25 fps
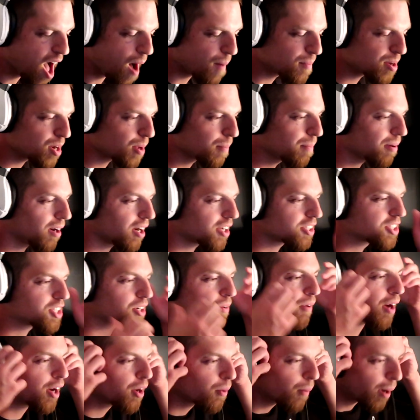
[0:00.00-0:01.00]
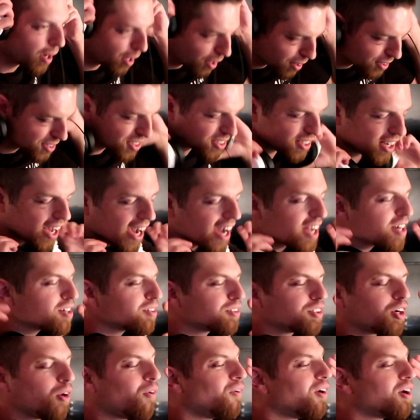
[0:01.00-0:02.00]
I'm gonna pause here right away. I
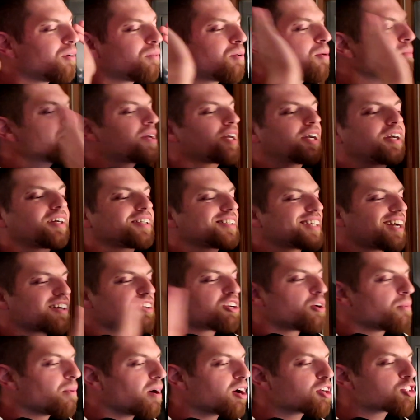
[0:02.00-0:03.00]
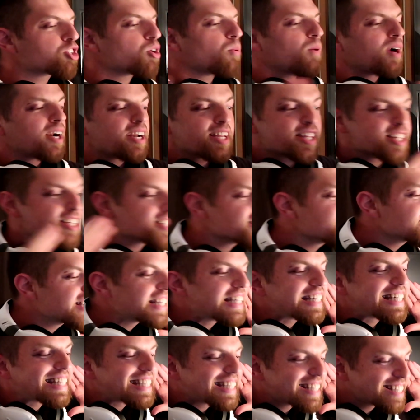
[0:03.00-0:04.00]
don't know when would be a good time to pause already. This is
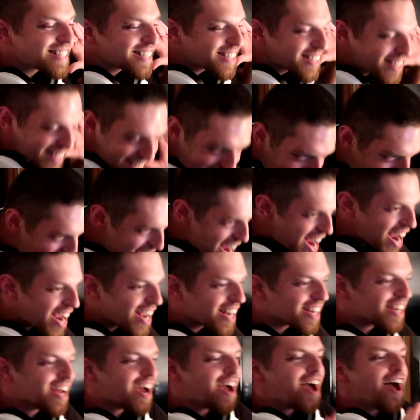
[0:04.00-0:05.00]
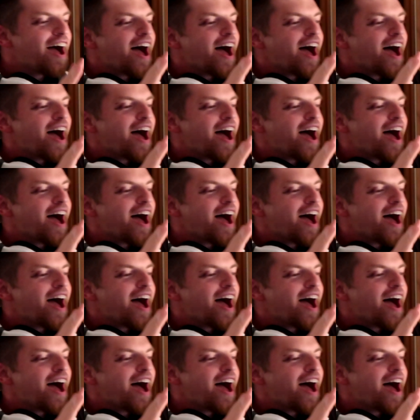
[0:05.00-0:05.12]
insane.